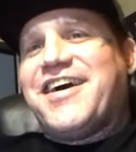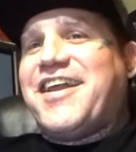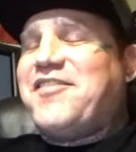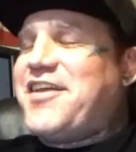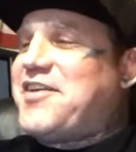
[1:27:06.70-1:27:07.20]
And I'm
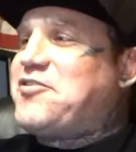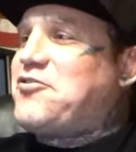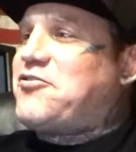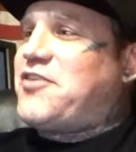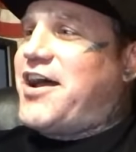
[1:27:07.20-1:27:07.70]
like,
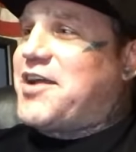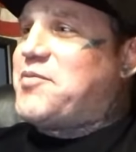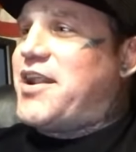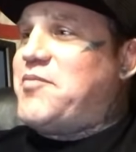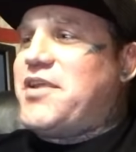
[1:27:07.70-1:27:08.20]
fuck,
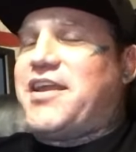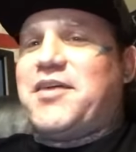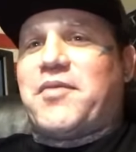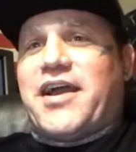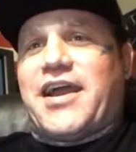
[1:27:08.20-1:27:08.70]
man, I'm gonna
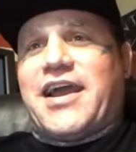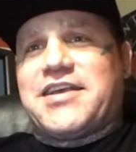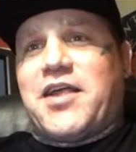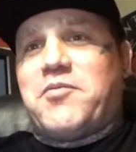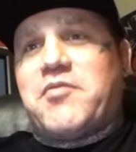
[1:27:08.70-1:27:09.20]
get my ass.
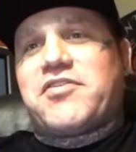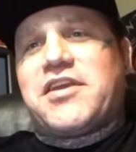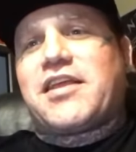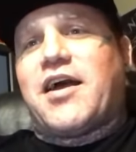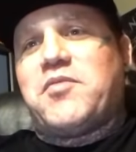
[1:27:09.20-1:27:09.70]
I remember
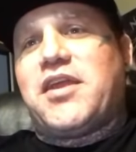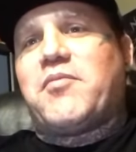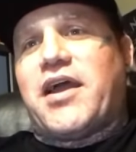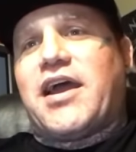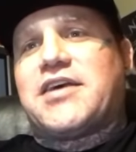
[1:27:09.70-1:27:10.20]
thinking that I'm gonna get
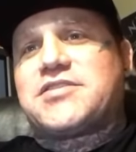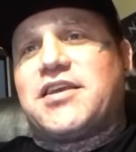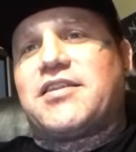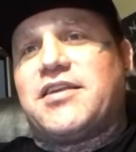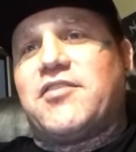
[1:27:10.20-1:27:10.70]
my ass
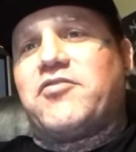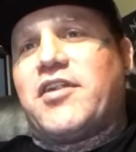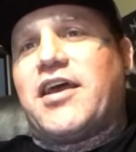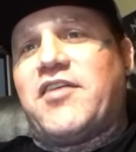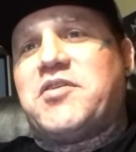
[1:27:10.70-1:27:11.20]
kicked here in
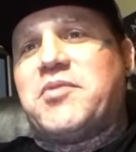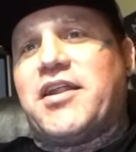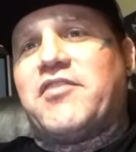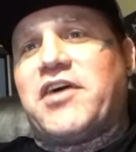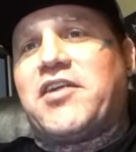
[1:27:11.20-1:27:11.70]
front of
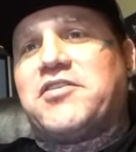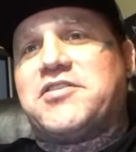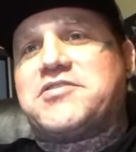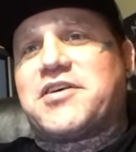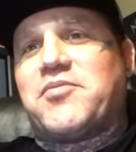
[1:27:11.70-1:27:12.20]
everybody if I don't
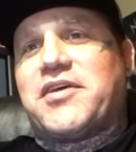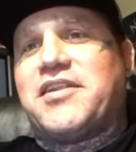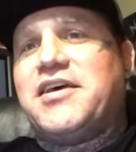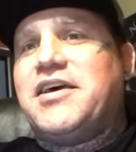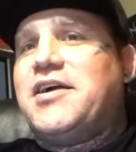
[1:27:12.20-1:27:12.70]
do something.
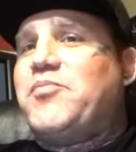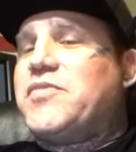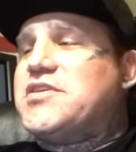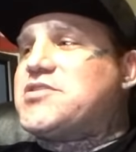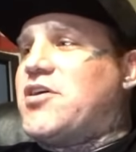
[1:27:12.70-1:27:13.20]

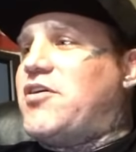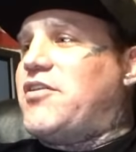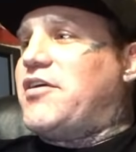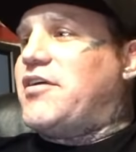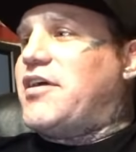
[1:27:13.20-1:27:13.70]

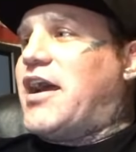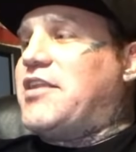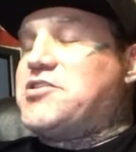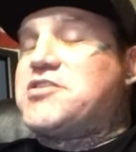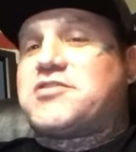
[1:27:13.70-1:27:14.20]
So I
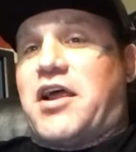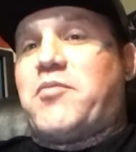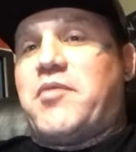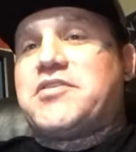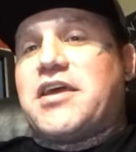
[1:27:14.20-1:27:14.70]

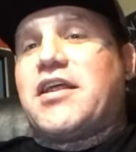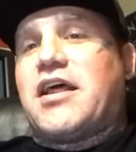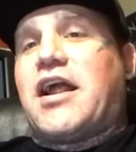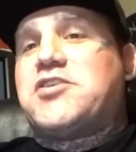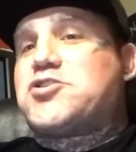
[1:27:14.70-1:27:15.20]
remember thinking,
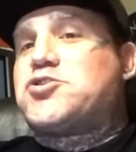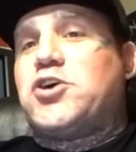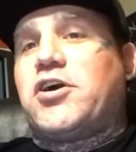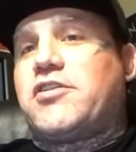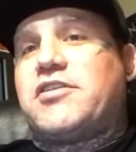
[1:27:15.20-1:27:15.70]
and I just
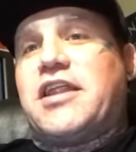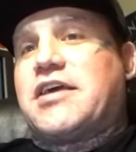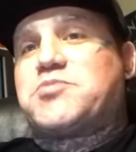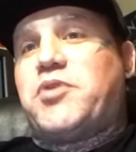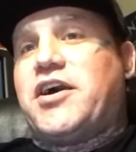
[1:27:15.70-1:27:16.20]
took the
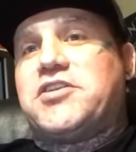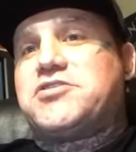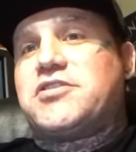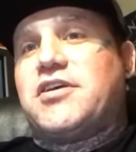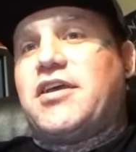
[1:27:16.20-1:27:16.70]
next
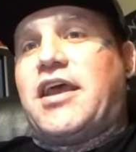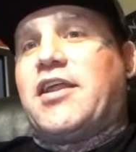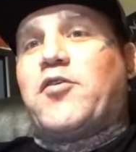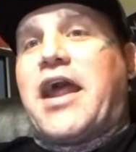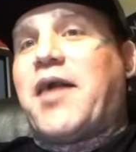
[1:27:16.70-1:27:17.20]
punch
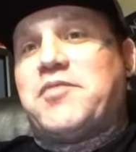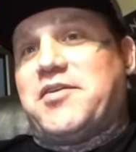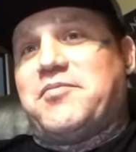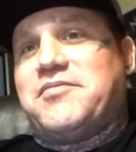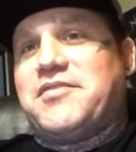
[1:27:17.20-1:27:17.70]
and grabbed
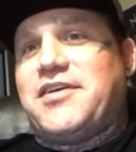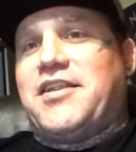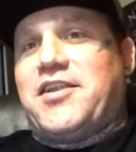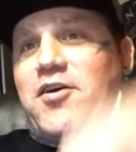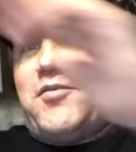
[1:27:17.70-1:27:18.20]
him, and